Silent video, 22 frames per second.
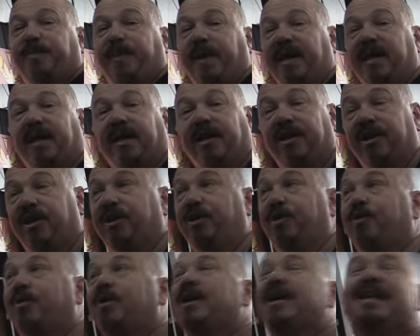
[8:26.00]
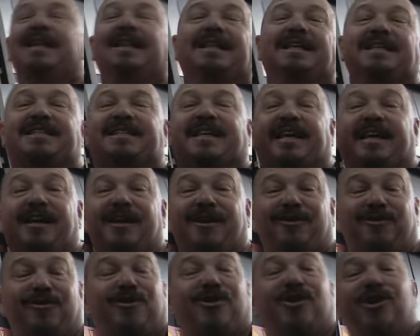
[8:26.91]
spanking new. Let's get
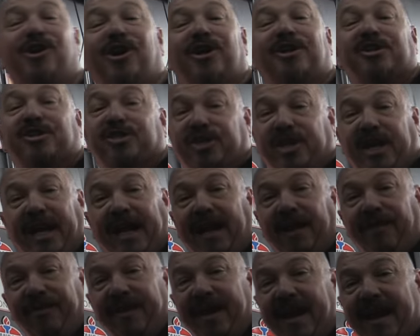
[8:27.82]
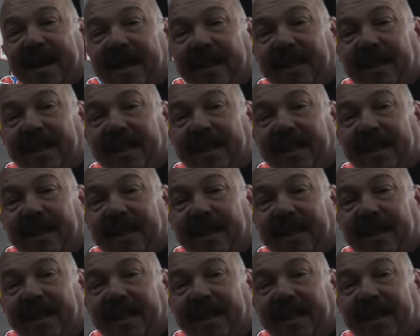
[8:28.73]
under the hood and check out that